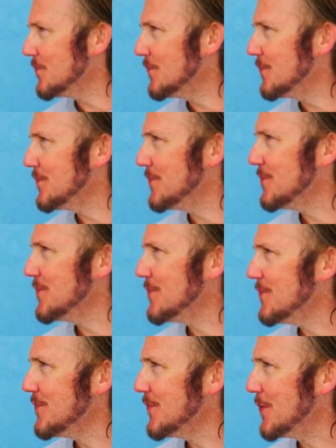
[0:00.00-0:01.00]
Cretan
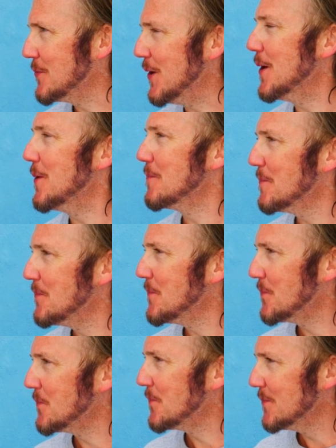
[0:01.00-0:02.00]
bread. Yeah. And
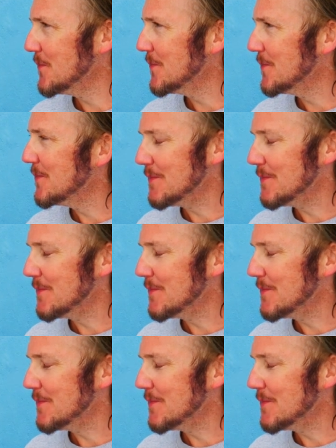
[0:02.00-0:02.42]
normal bread.